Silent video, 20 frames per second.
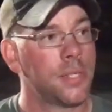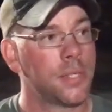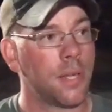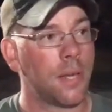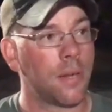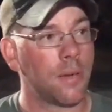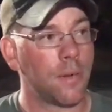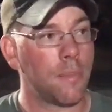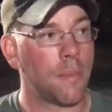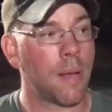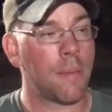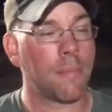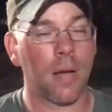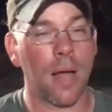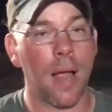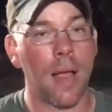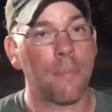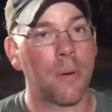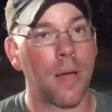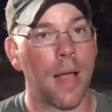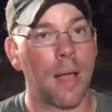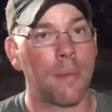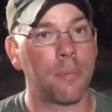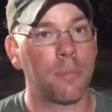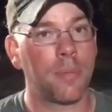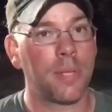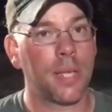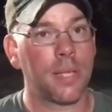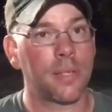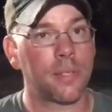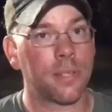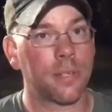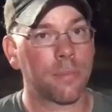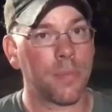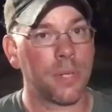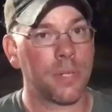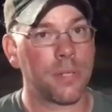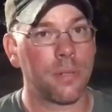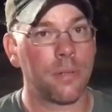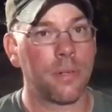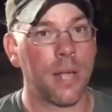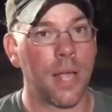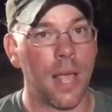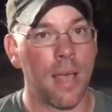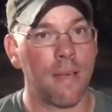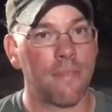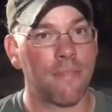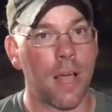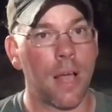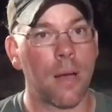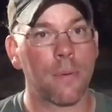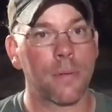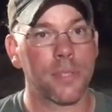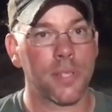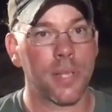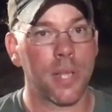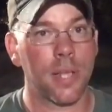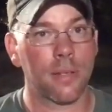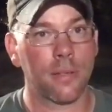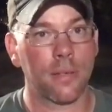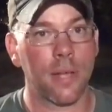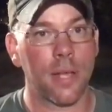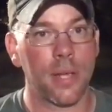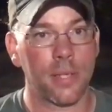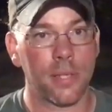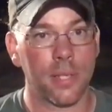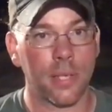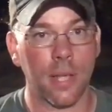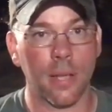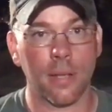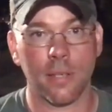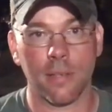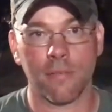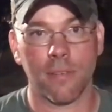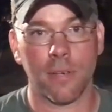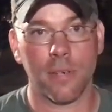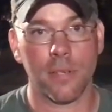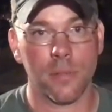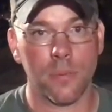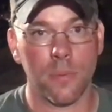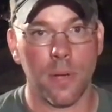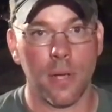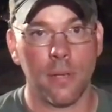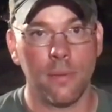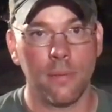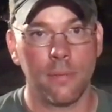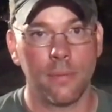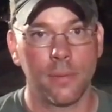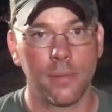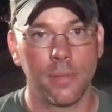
So remember, I probably, it took me two and a half hours the other night to cut the first one.